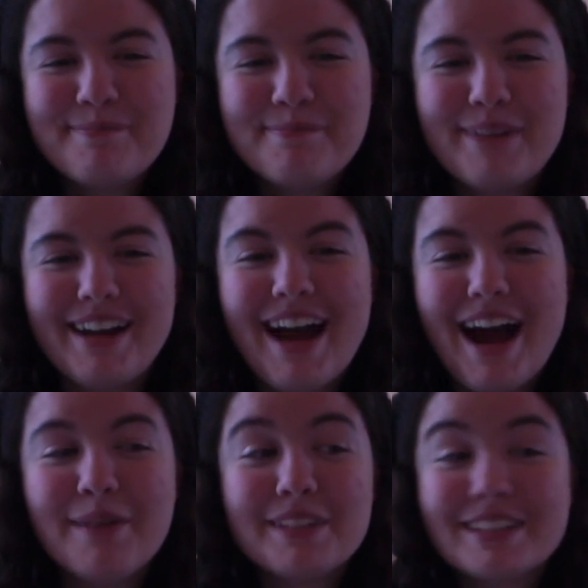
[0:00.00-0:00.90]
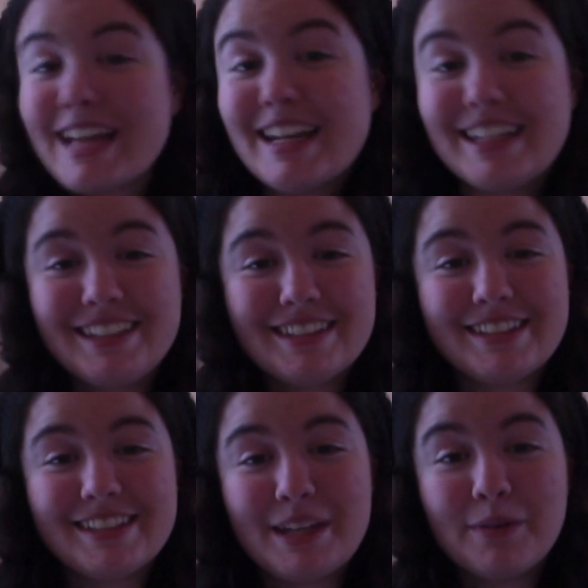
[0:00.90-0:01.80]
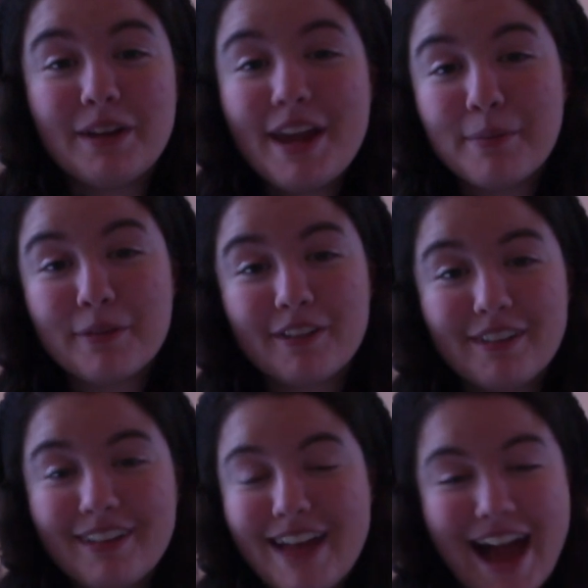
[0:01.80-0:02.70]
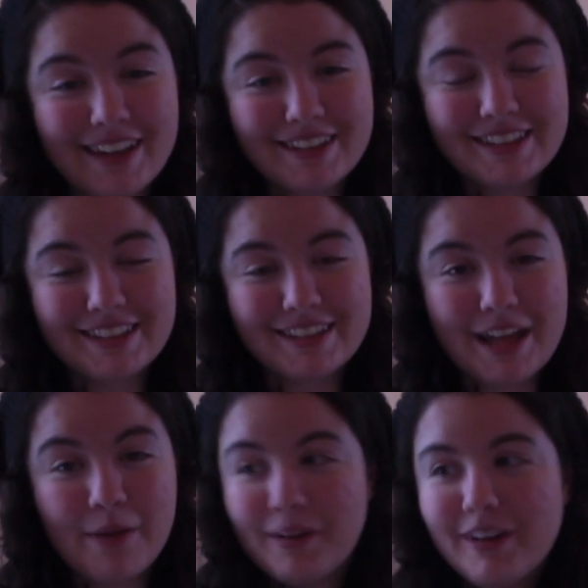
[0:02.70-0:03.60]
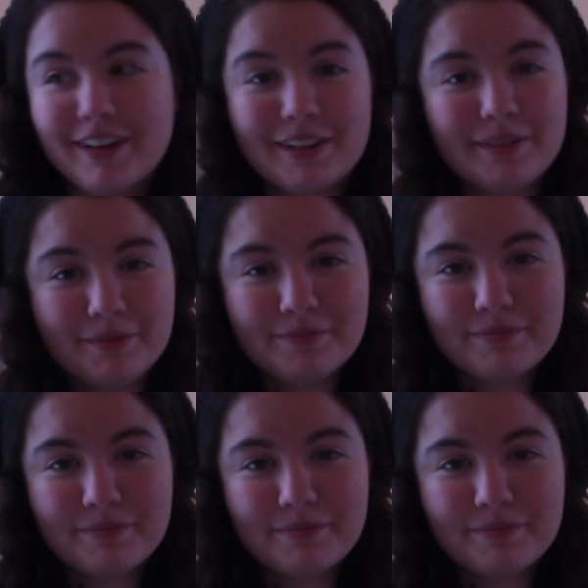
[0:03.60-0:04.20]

But I'm excited to see what April has to say, what her